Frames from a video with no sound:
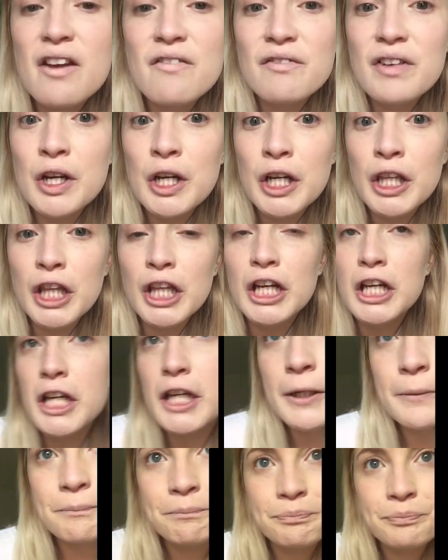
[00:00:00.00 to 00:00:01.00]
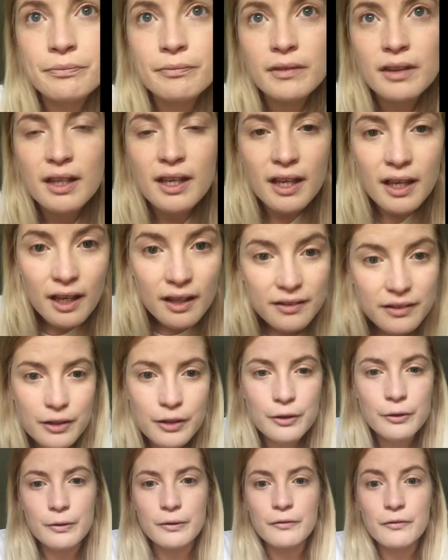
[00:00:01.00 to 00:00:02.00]
Very good look.
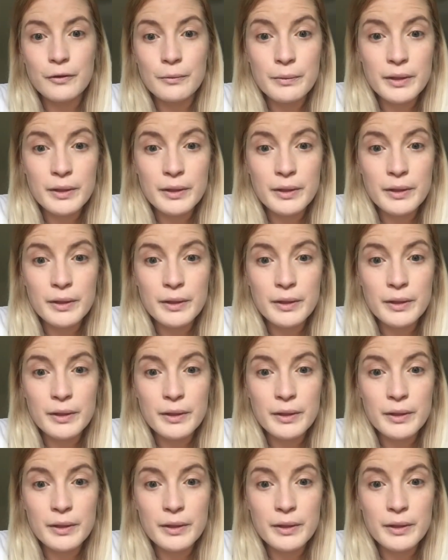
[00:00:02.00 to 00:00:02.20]
So for